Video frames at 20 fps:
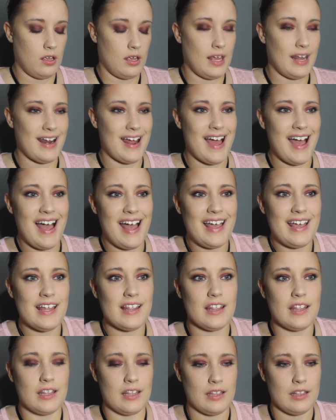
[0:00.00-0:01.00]
and
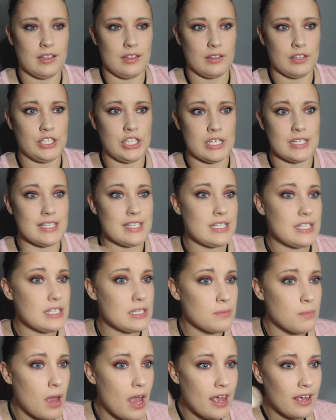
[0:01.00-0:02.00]
I just
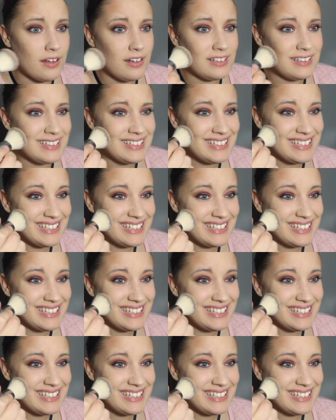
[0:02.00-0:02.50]
smile